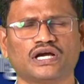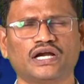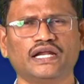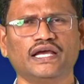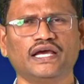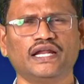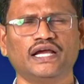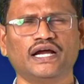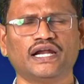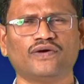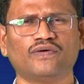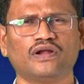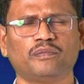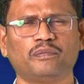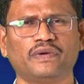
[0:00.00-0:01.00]
and Area
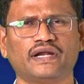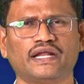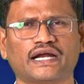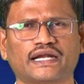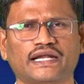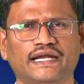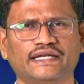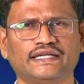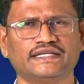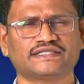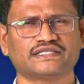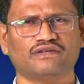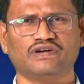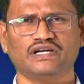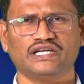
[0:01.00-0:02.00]
Development Act
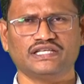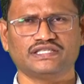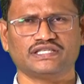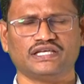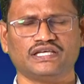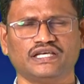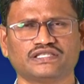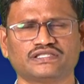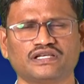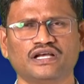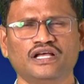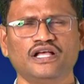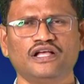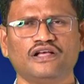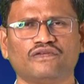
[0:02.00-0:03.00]
1976,
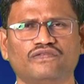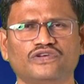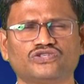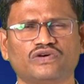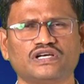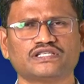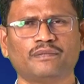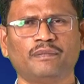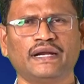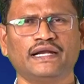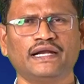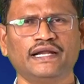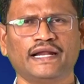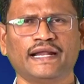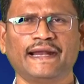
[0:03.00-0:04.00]
which was
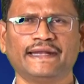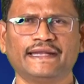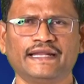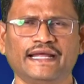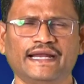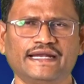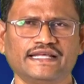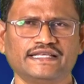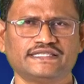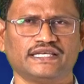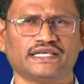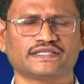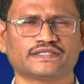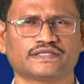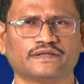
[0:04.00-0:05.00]
amended in
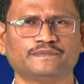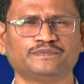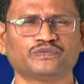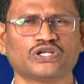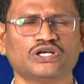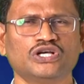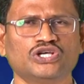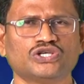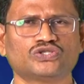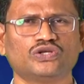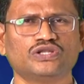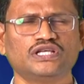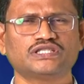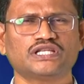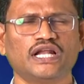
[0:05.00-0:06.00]
1986. So
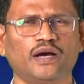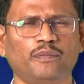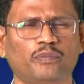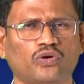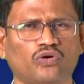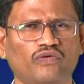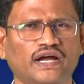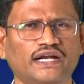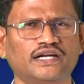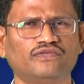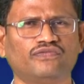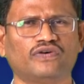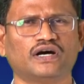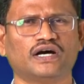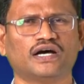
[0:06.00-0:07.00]
this law provided
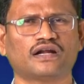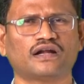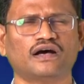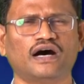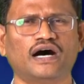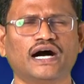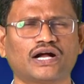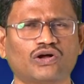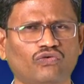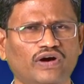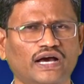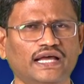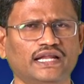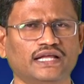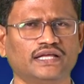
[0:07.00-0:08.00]
for
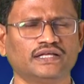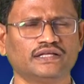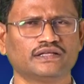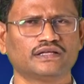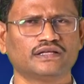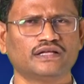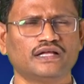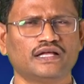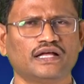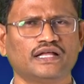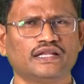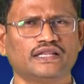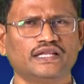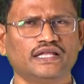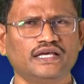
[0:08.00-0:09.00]
acquiring
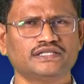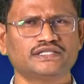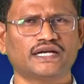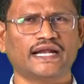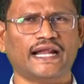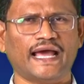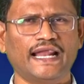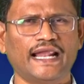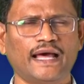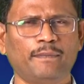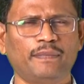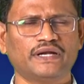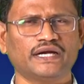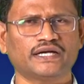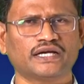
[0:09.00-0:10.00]
these
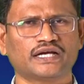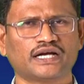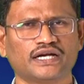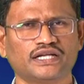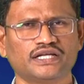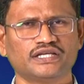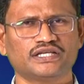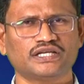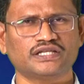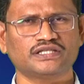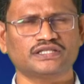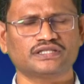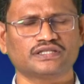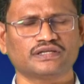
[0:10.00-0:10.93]
dilapidated condition